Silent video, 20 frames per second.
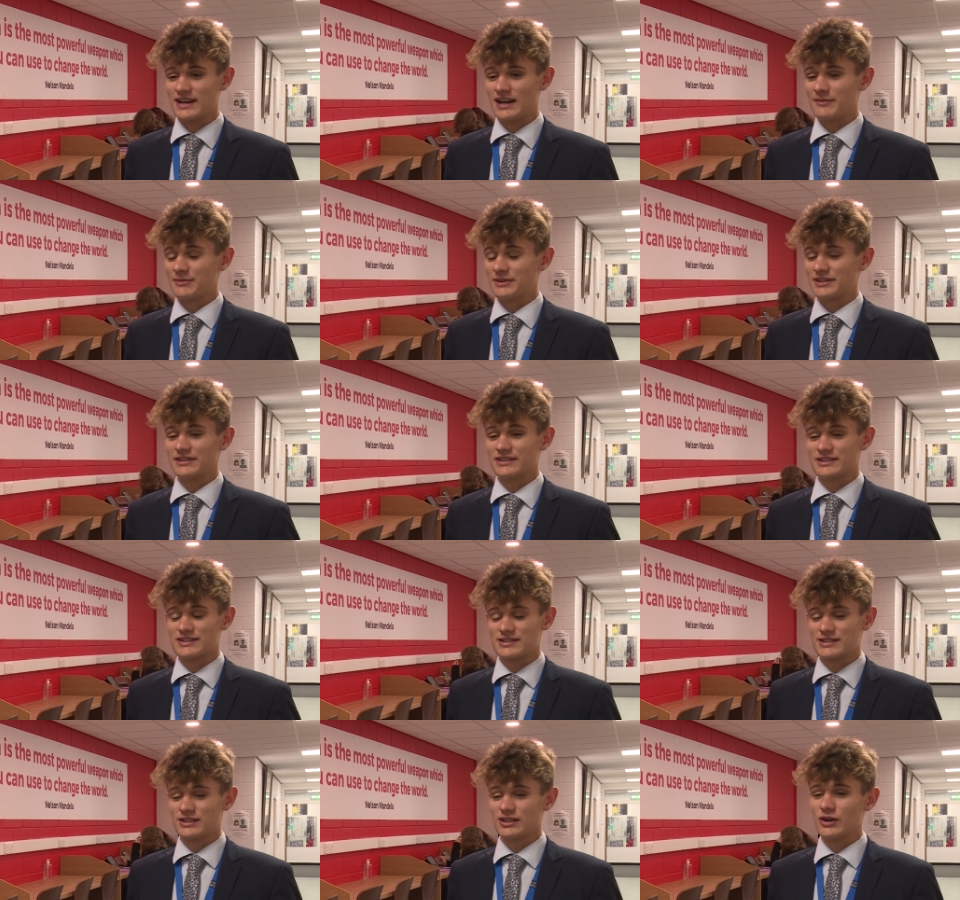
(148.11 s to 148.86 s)
I mean,
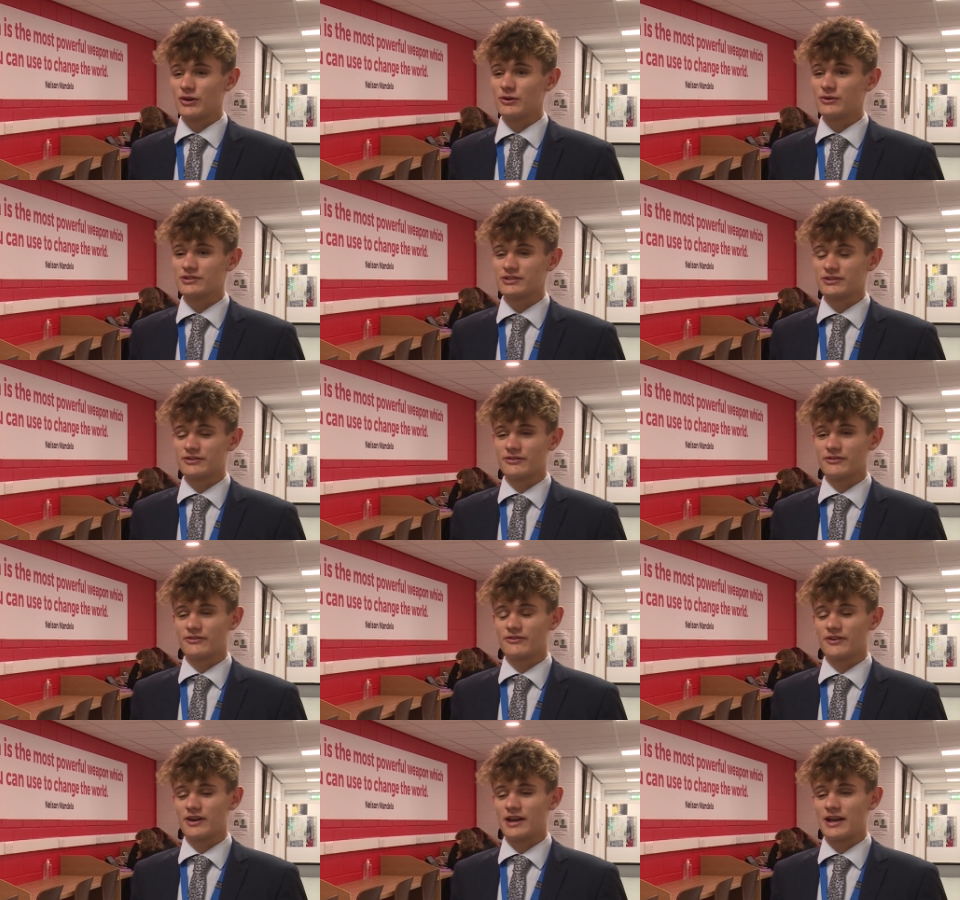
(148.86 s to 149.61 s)
there's loads
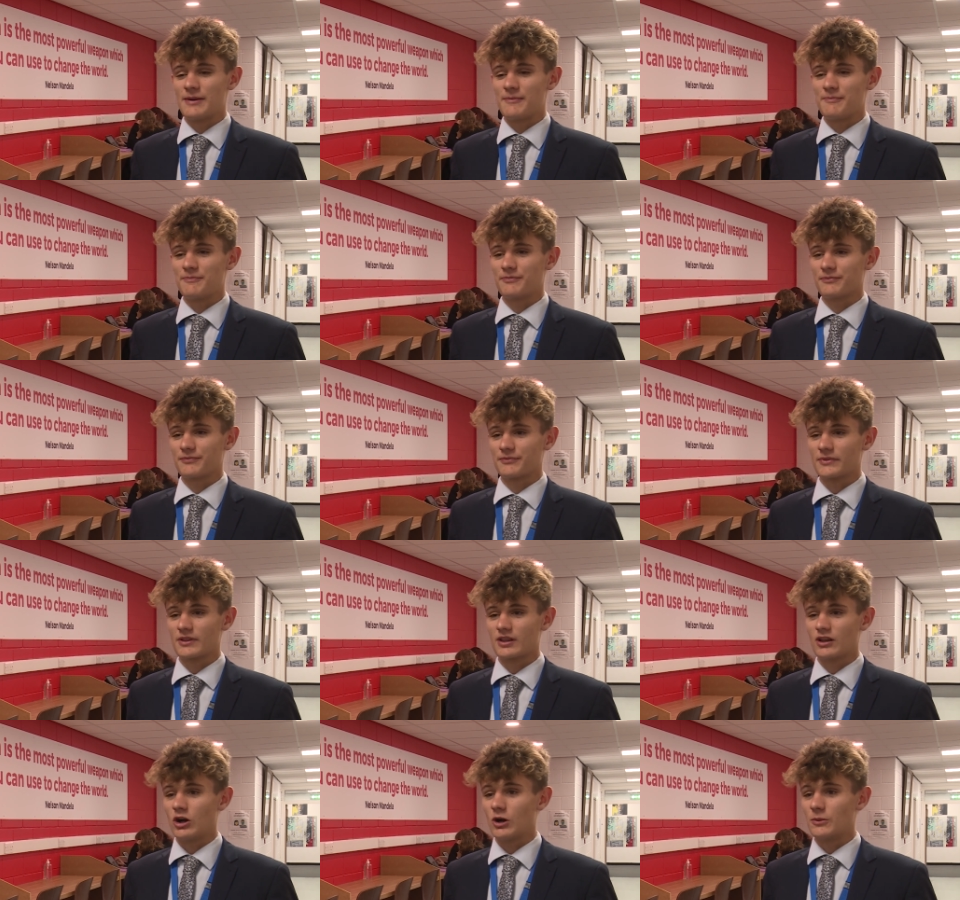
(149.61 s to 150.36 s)
of um,
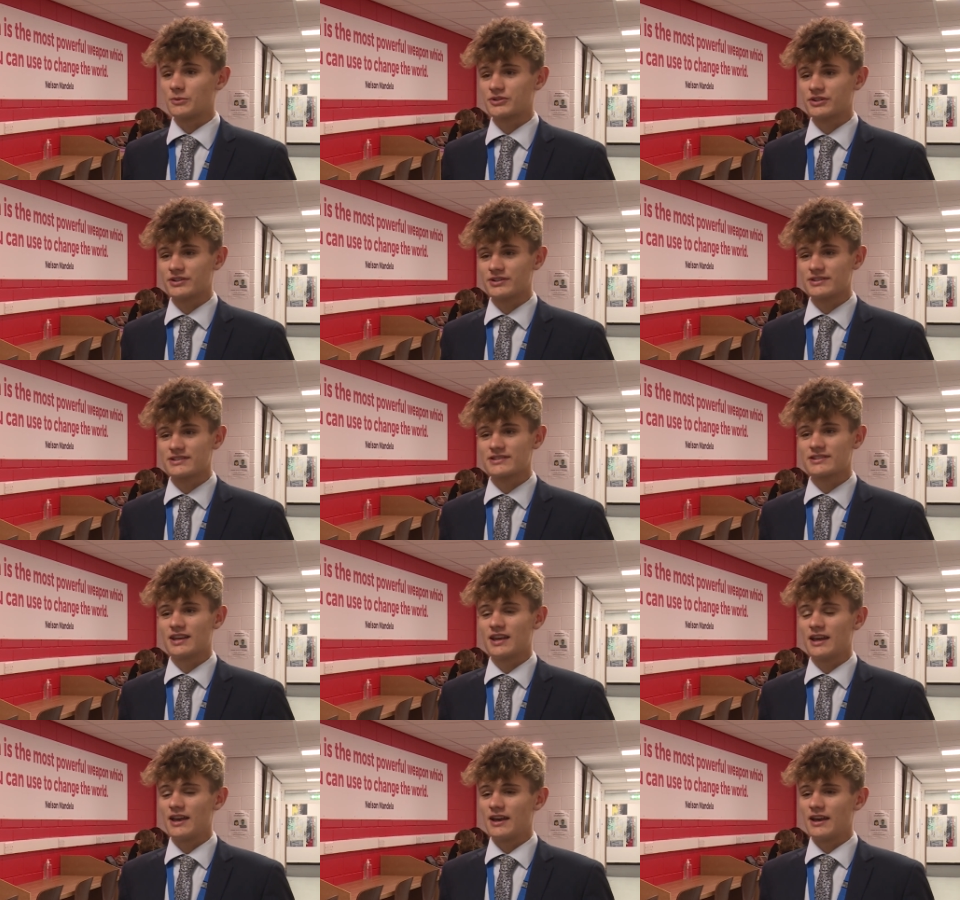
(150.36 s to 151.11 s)
options,